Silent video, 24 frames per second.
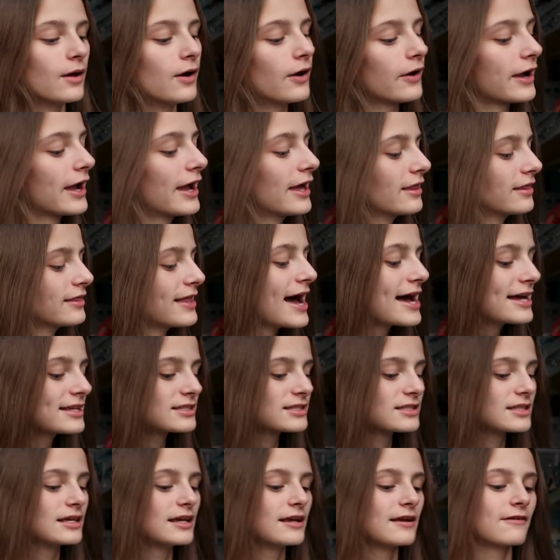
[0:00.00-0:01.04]
Okay,
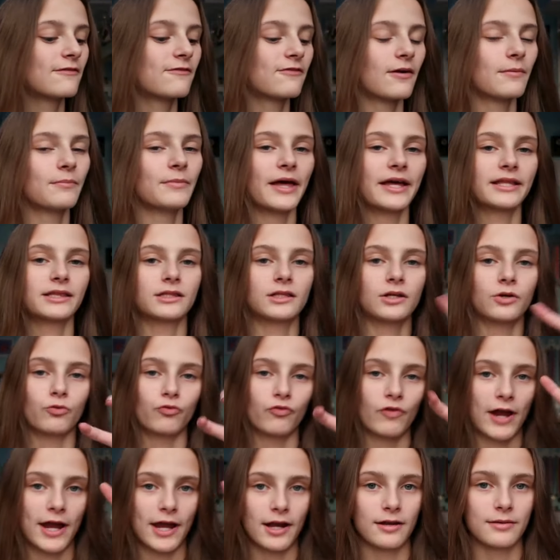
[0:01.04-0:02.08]
last thing from like the
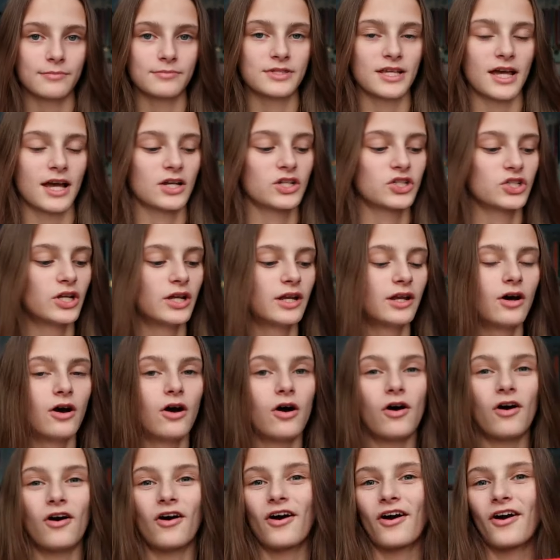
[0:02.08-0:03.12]
random section
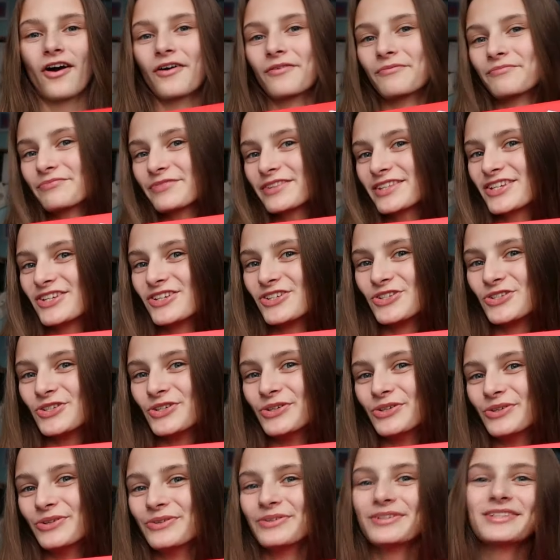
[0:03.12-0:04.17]
are
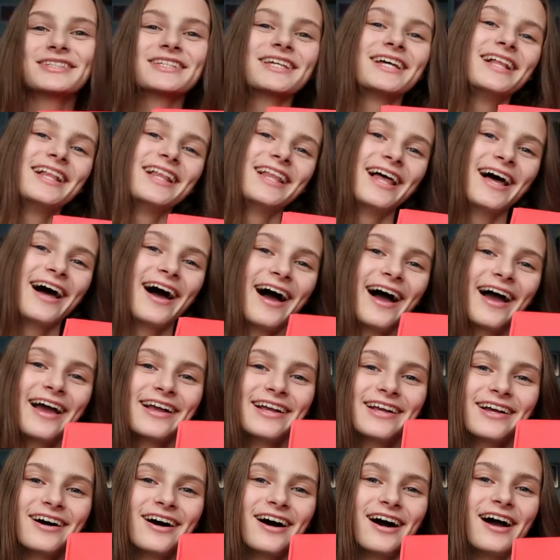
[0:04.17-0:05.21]
shoes. I
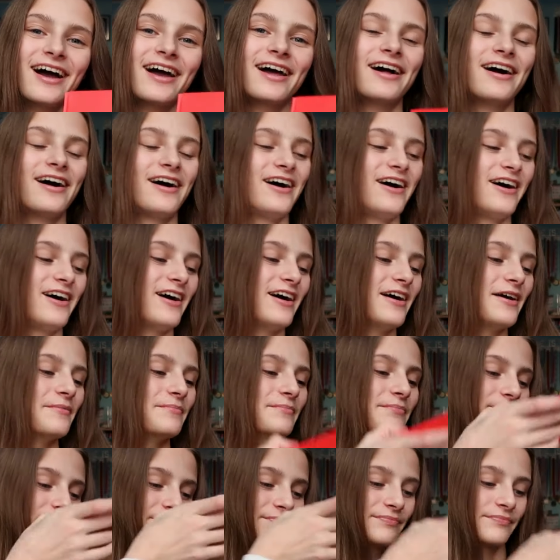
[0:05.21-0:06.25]
got
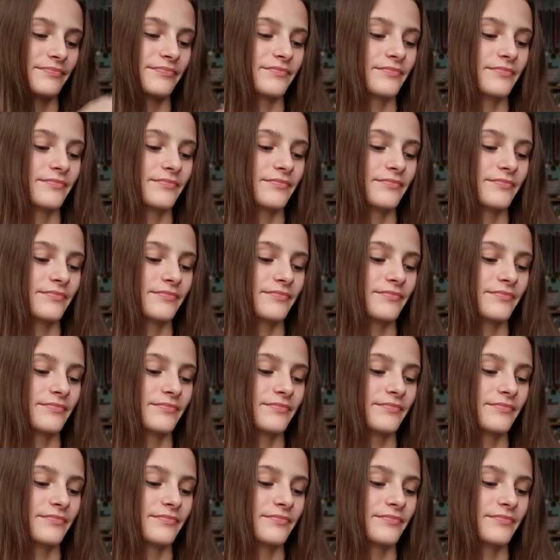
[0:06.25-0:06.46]
um,